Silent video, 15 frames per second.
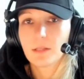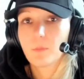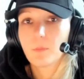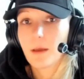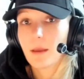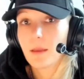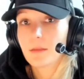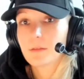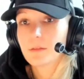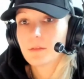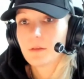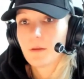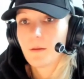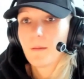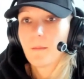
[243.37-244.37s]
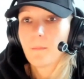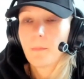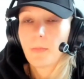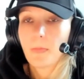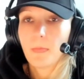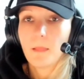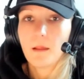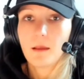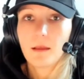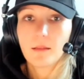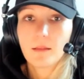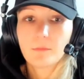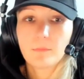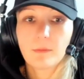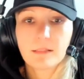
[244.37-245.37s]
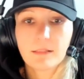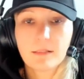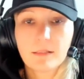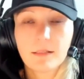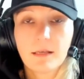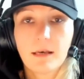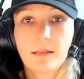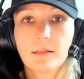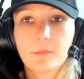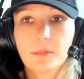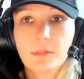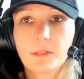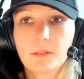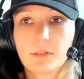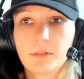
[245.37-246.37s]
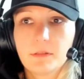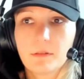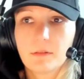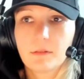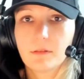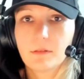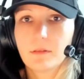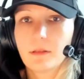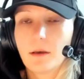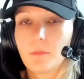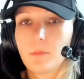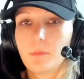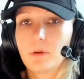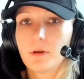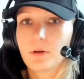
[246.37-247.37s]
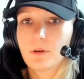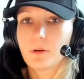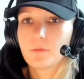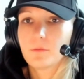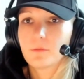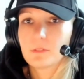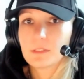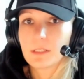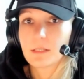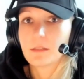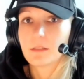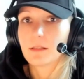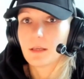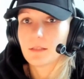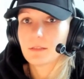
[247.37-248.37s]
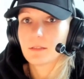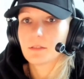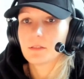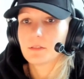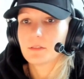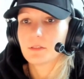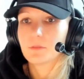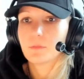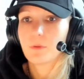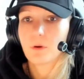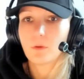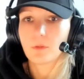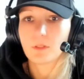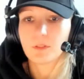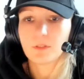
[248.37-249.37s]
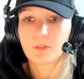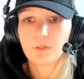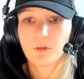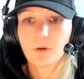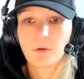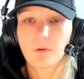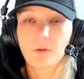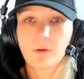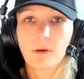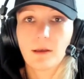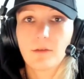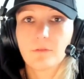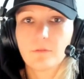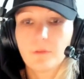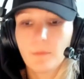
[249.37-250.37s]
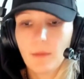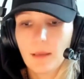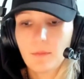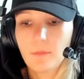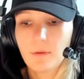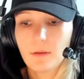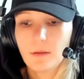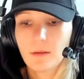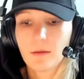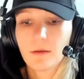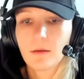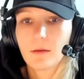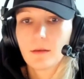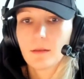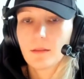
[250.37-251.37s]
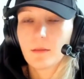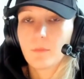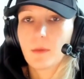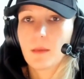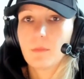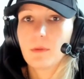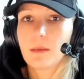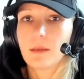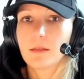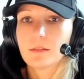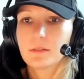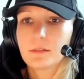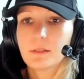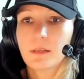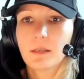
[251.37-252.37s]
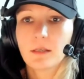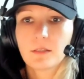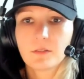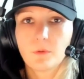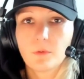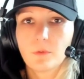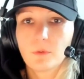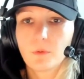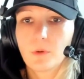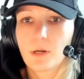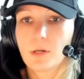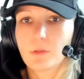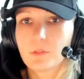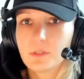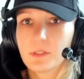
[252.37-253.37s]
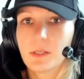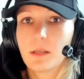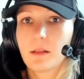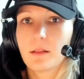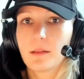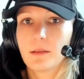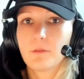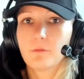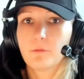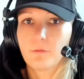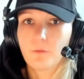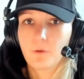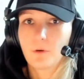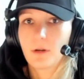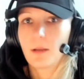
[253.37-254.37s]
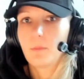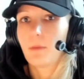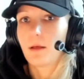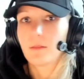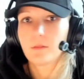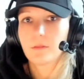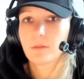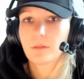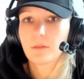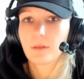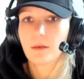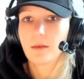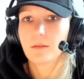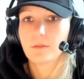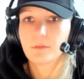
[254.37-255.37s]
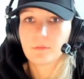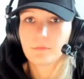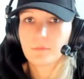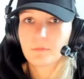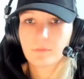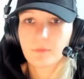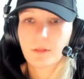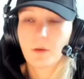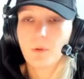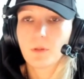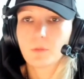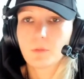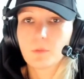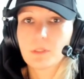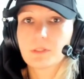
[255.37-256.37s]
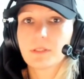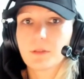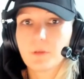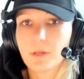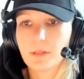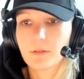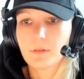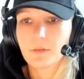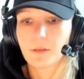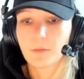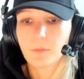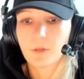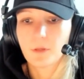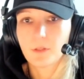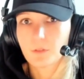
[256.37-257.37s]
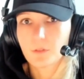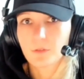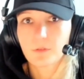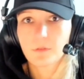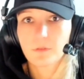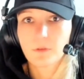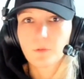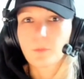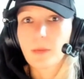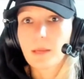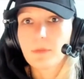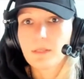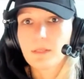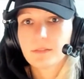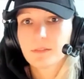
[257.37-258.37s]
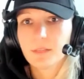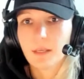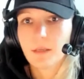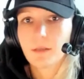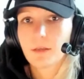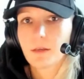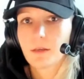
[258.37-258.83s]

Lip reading: paid, and basically unlimited number of sick days, at least in Poland. So you have a baby, the baby gets sick, so you are on sick leave for a month and no one will tell you anything because your baby is sick.